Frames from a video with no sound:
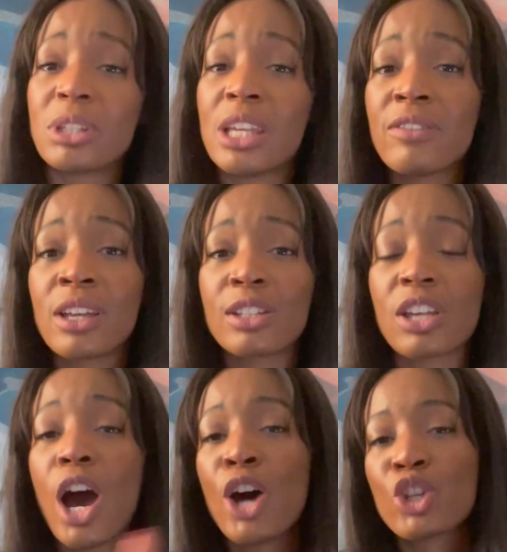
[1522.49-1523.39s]
giving
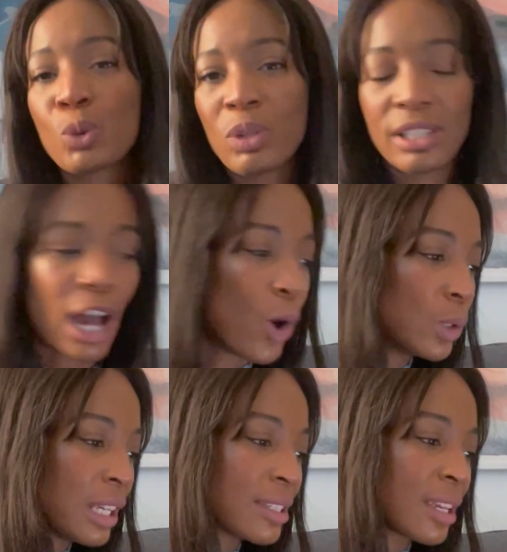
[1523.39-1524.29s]
to others what's not
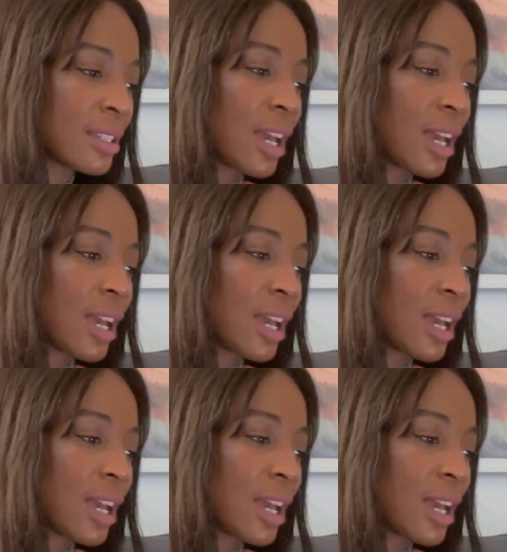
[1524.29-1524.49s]
holy. It says,